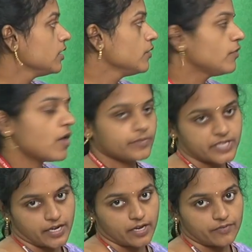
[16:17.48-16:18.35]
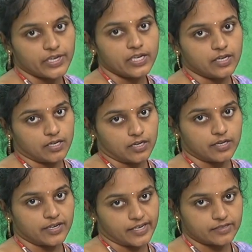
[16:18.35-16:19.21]
forms again,
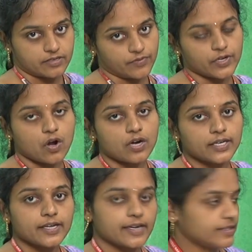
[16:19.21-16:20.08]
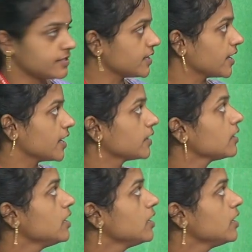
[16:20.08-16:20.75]
will not raises again.